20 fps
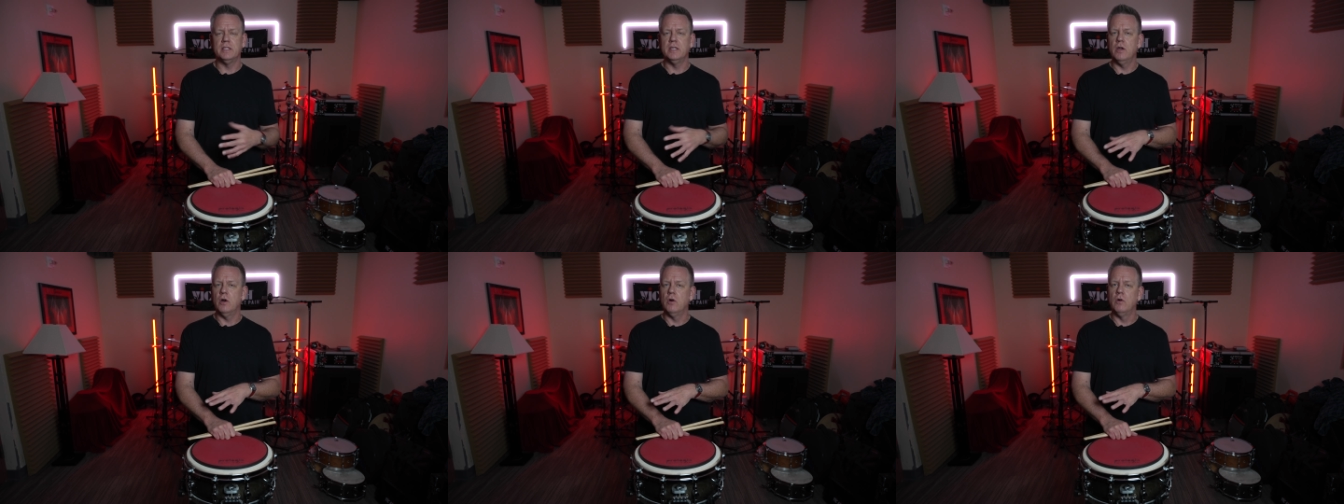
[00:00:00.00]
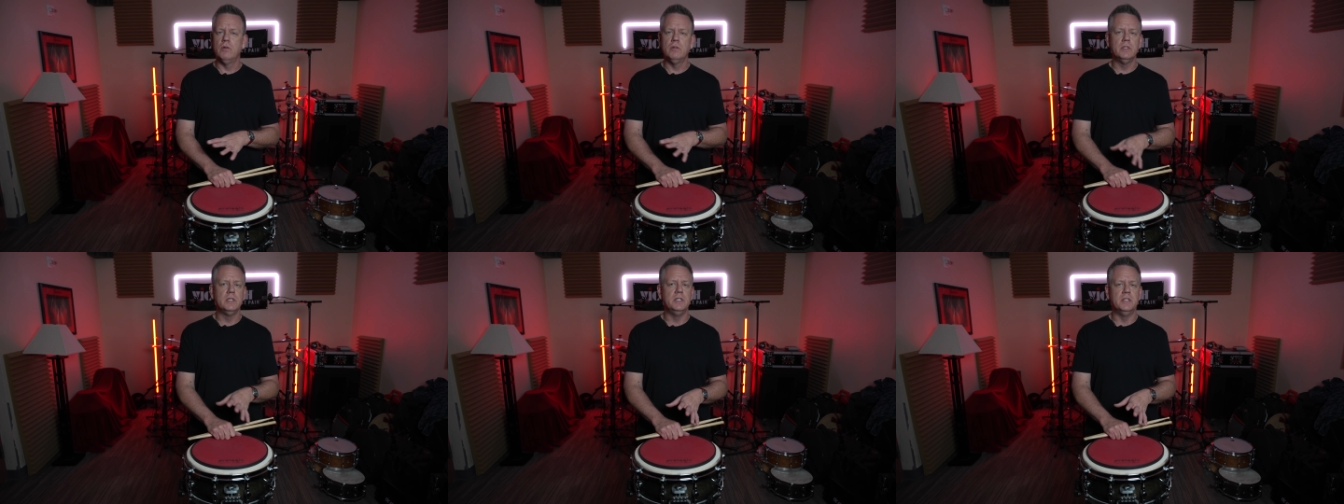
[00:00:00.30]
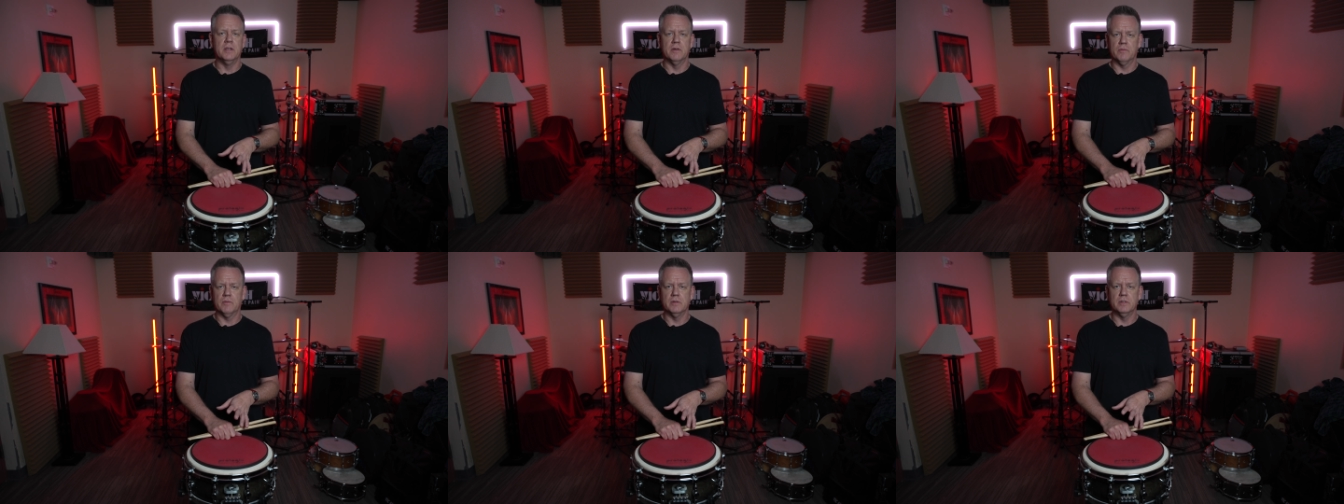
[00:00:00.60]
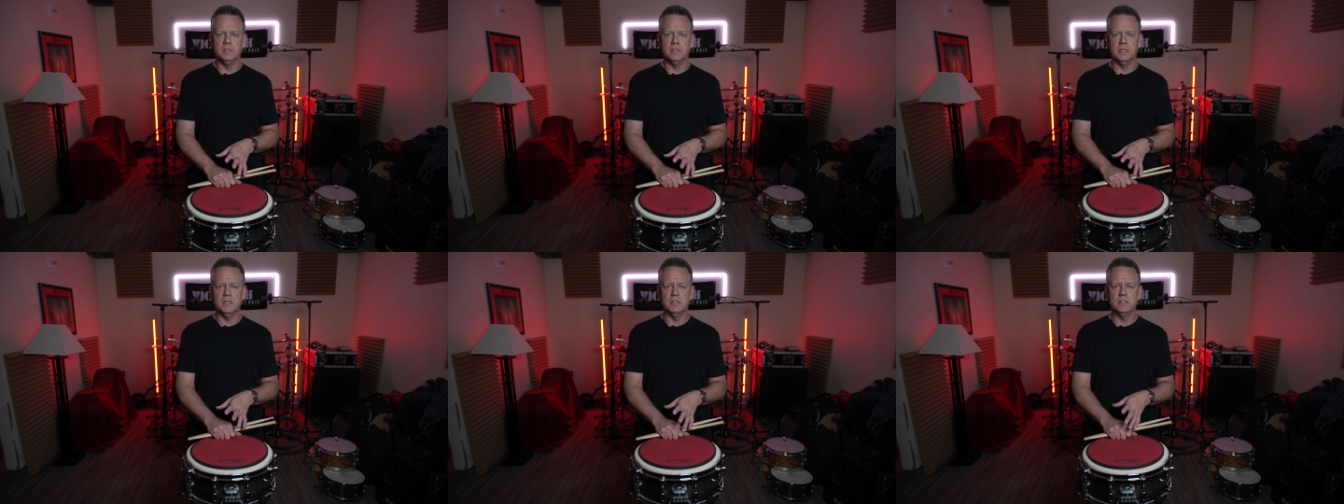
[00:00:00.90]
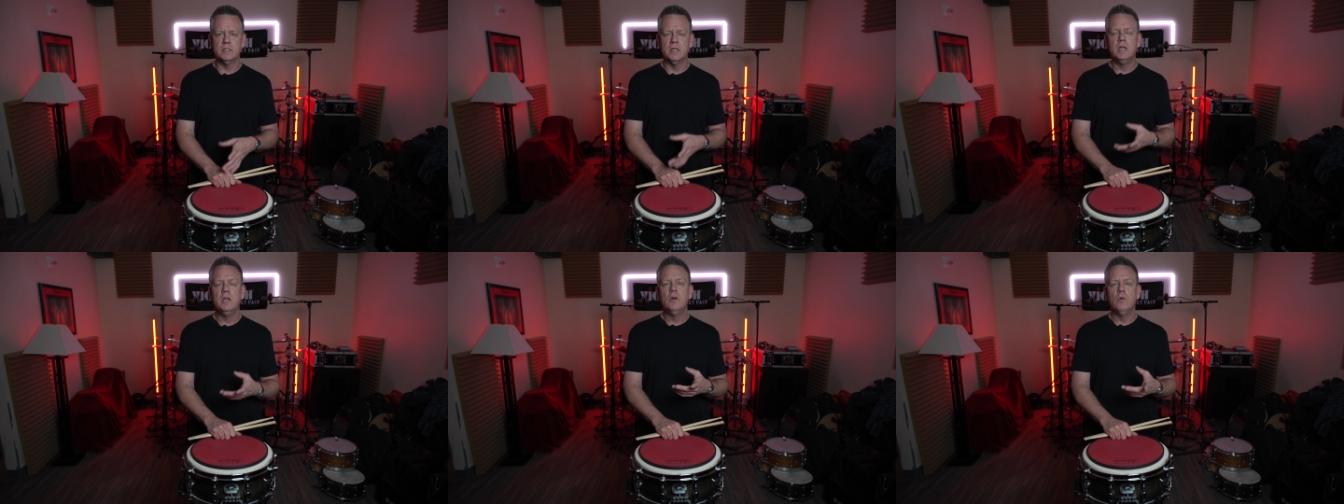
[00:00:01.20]
The only difference
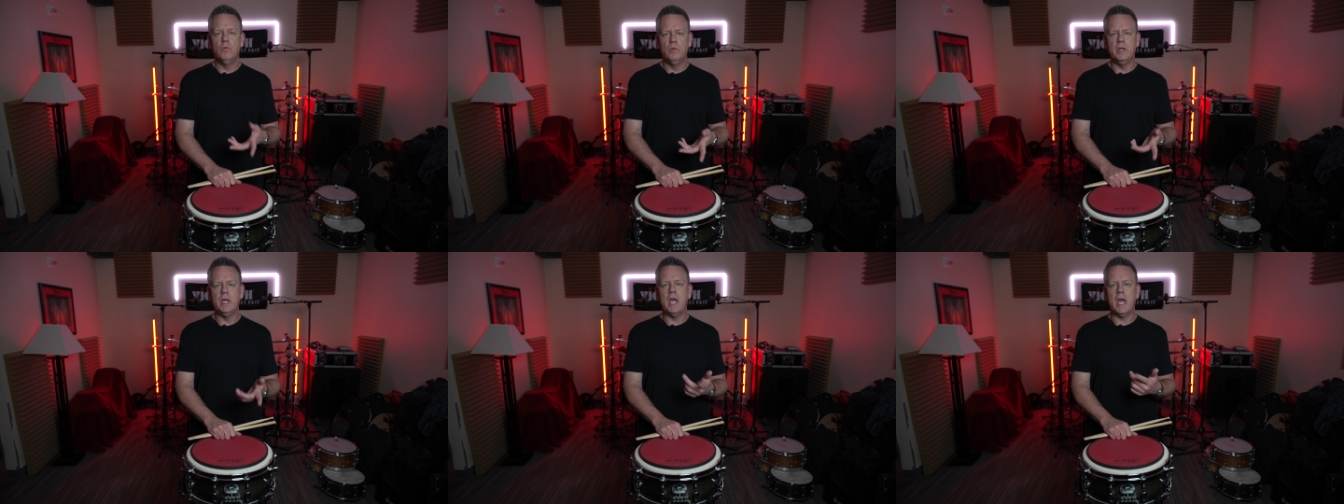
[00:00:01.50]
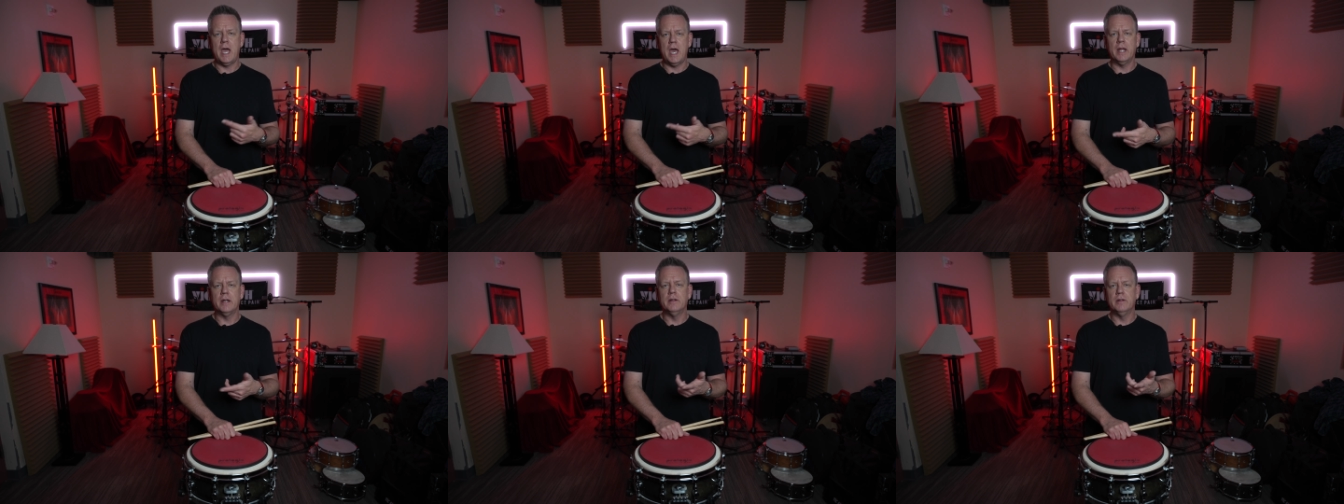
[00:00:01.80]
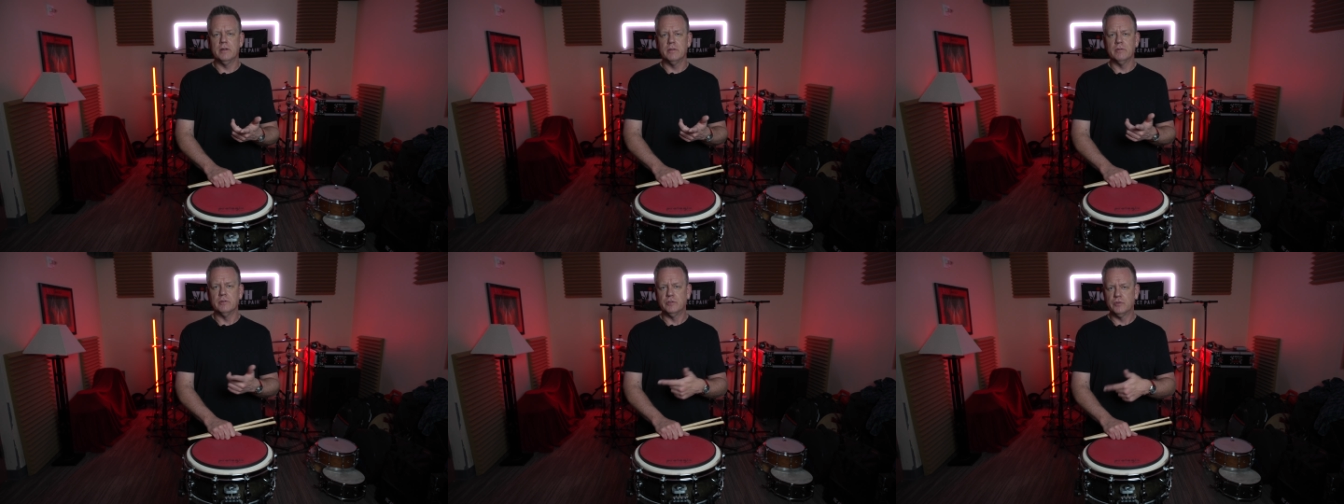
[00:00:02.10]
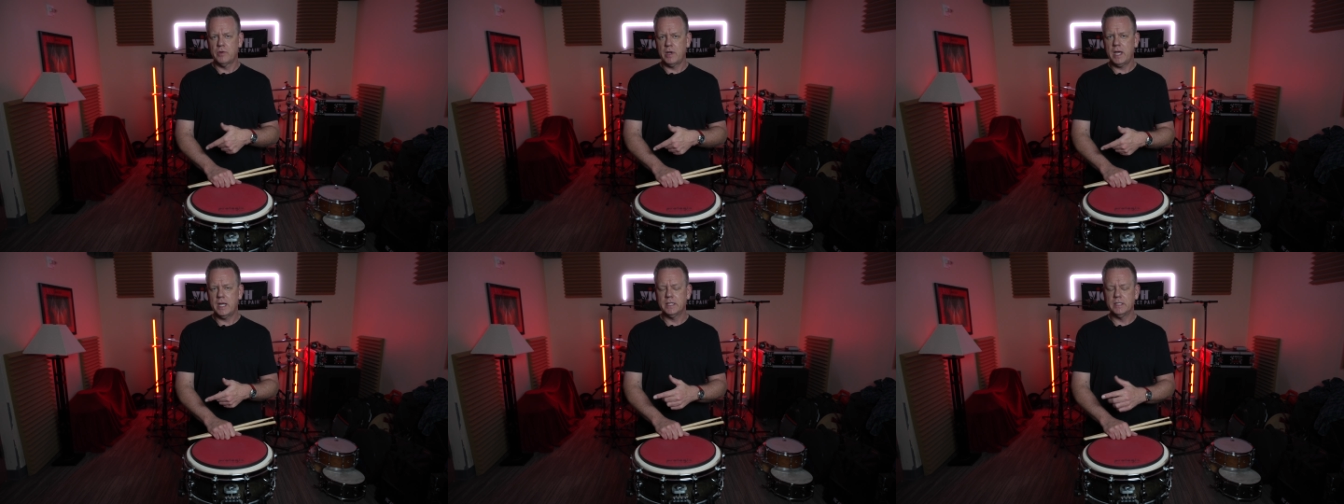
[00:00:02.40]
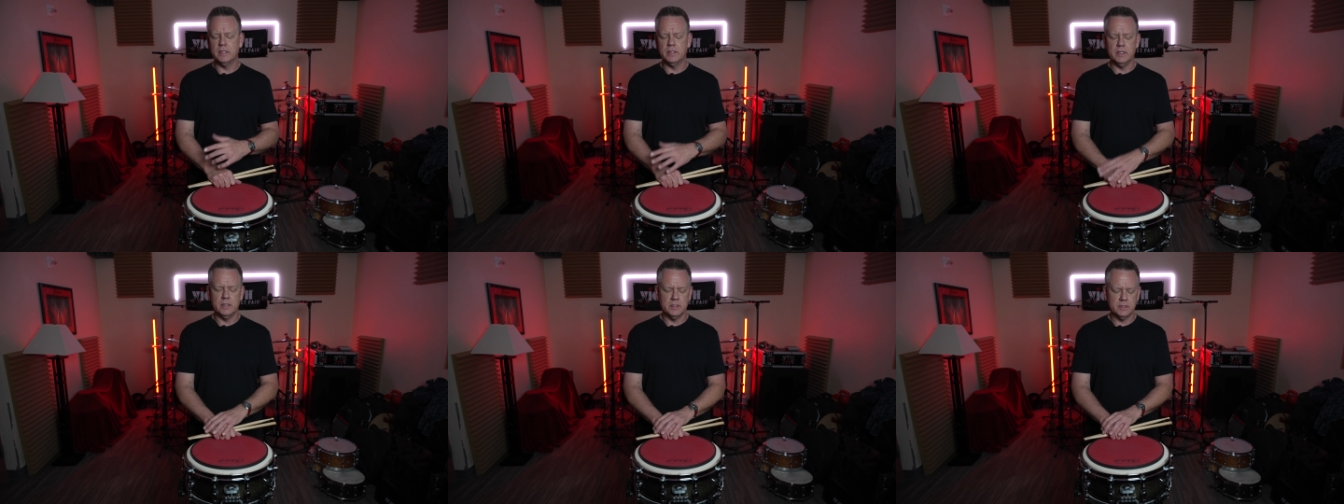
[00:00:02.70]
is we add another
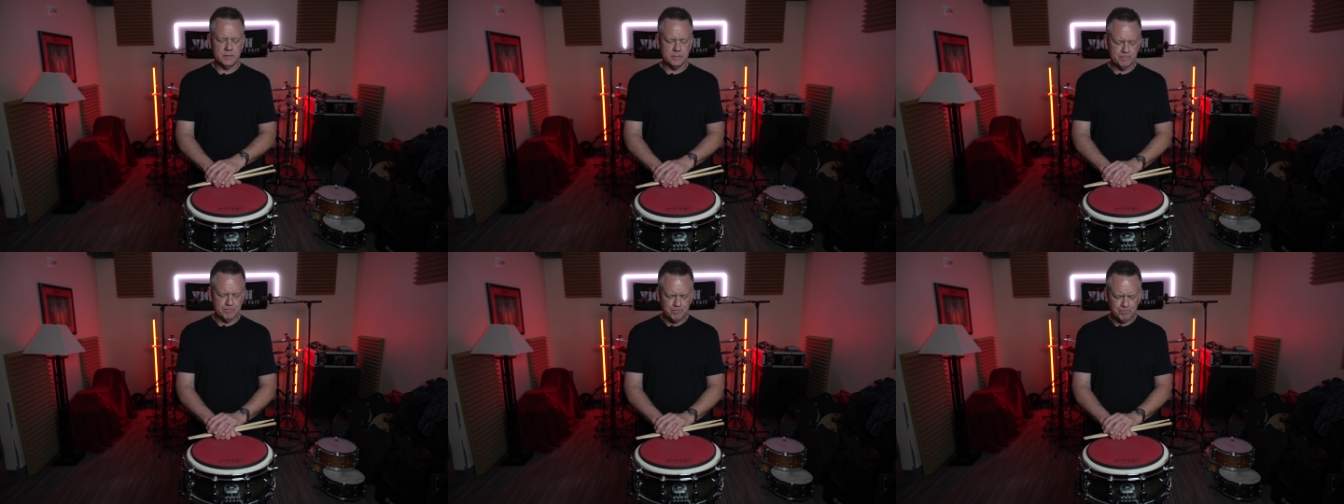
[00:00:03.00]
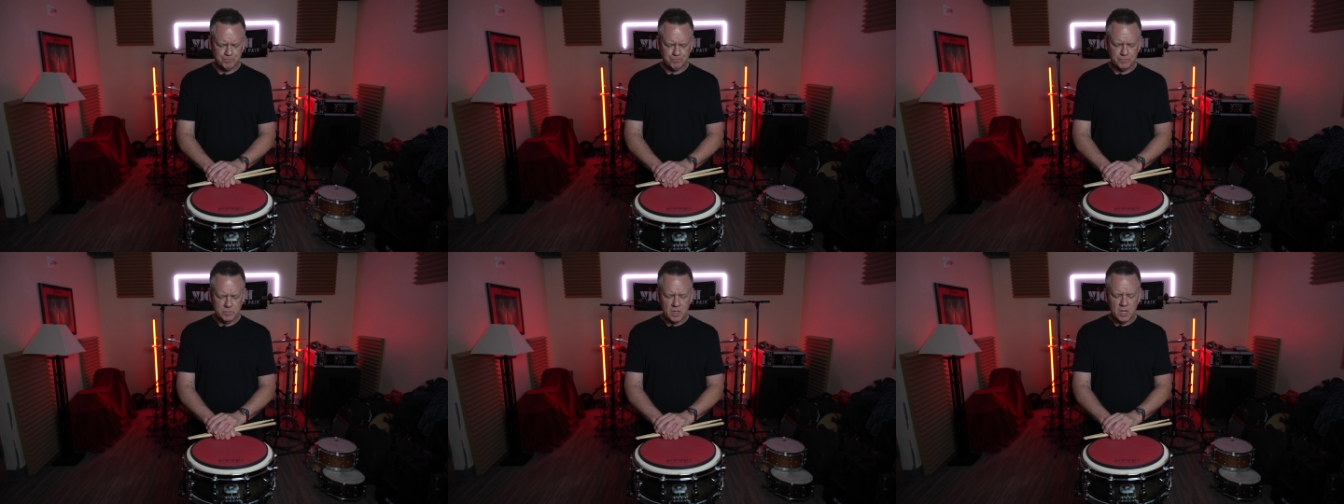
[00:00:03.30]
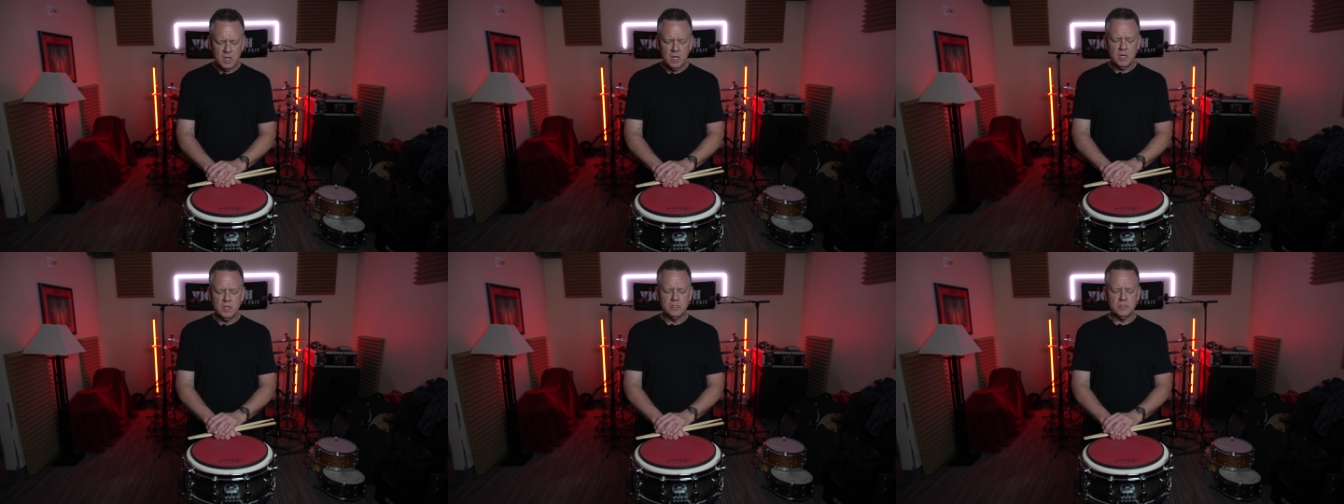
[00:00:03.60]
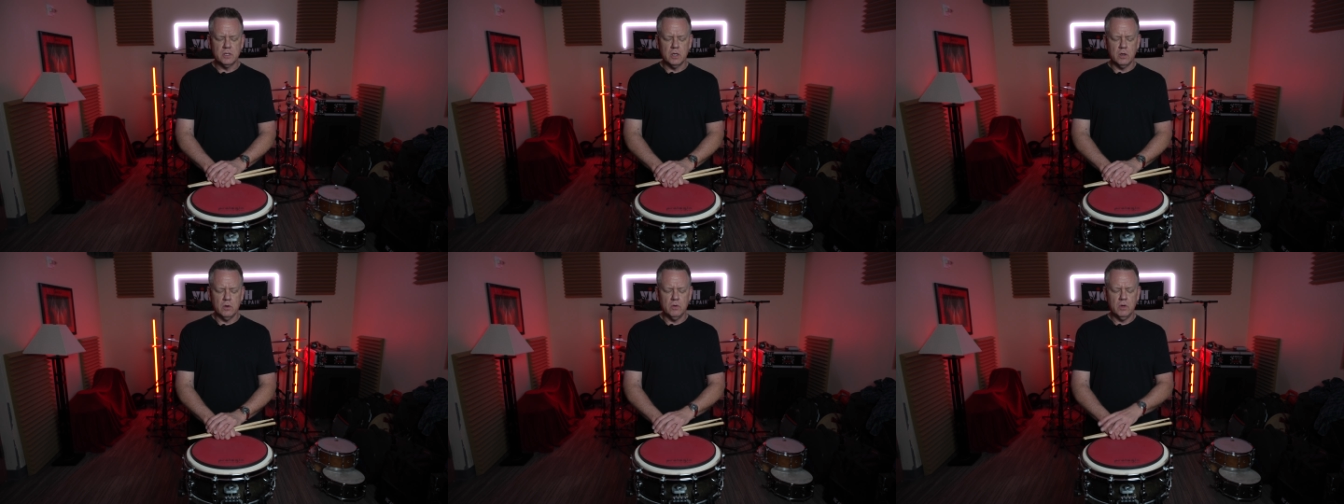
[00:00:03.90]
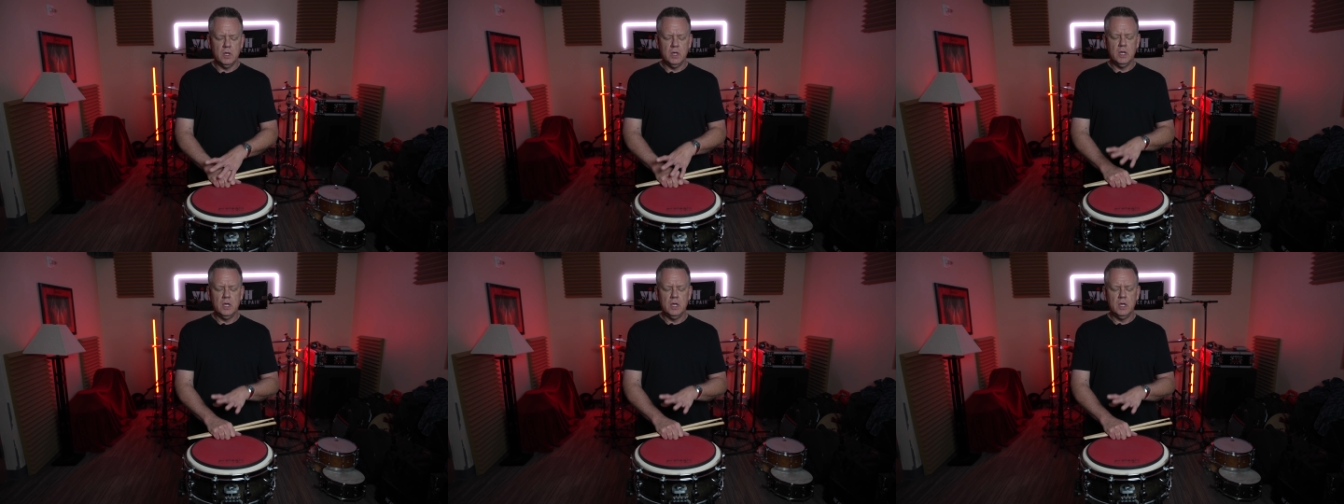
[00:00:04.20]
drag to this. So